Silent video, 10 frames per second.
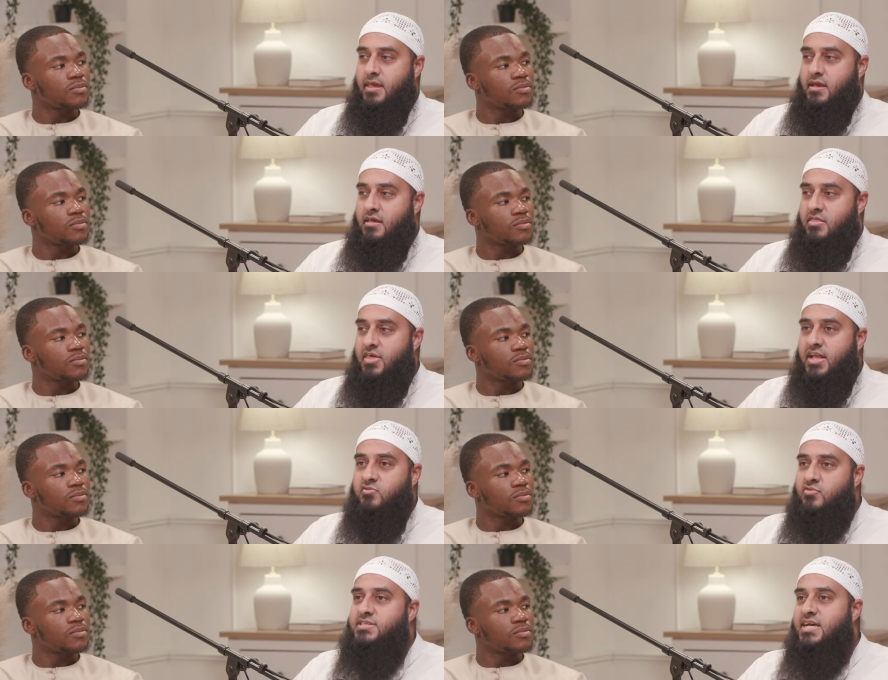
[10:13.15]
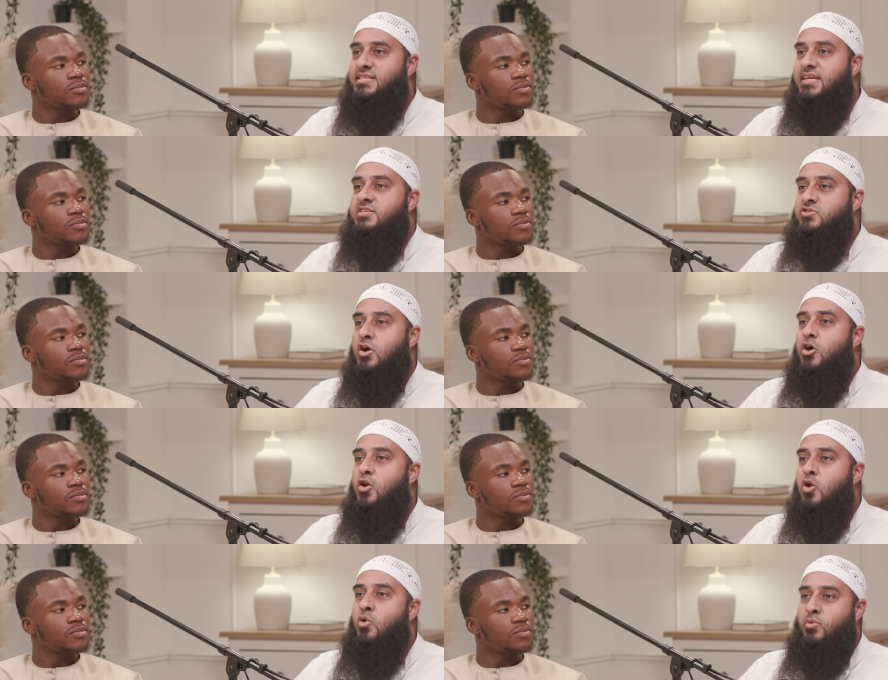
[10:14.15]
Speaker 1: that recitation
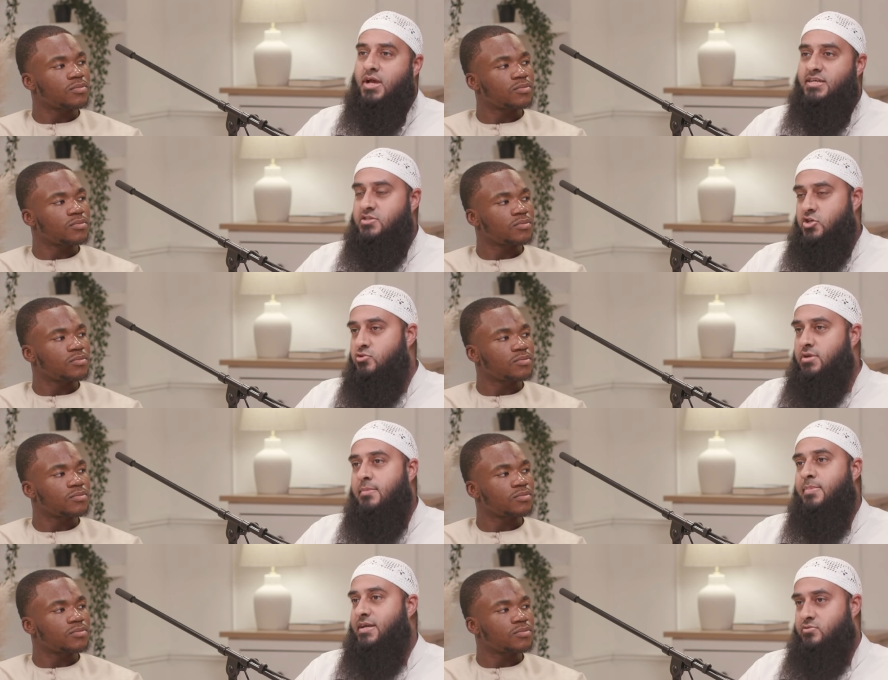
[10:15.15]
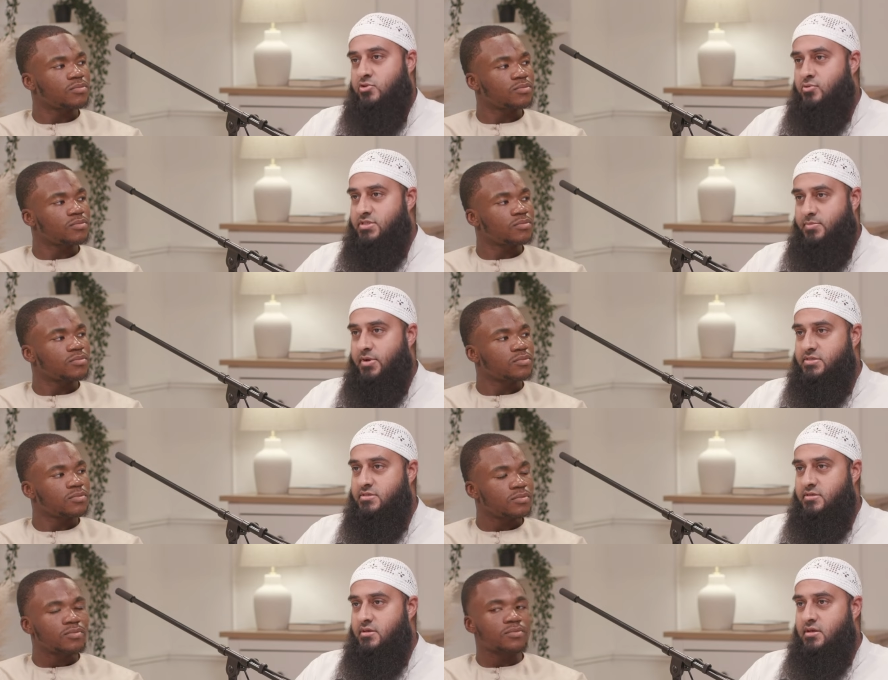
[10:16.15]
alone has a huge impact on you as a
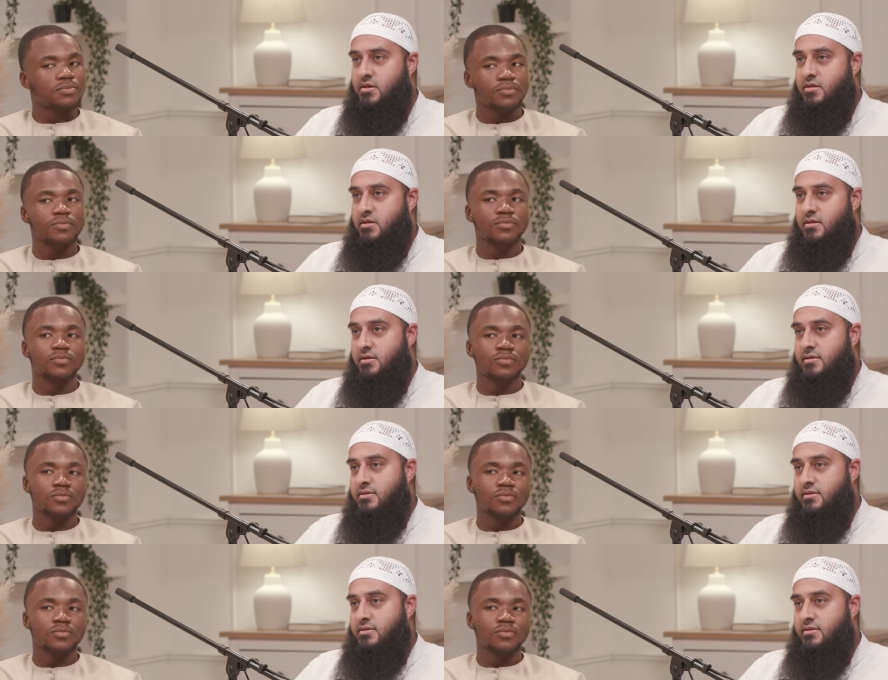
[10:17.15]
person. So it's deep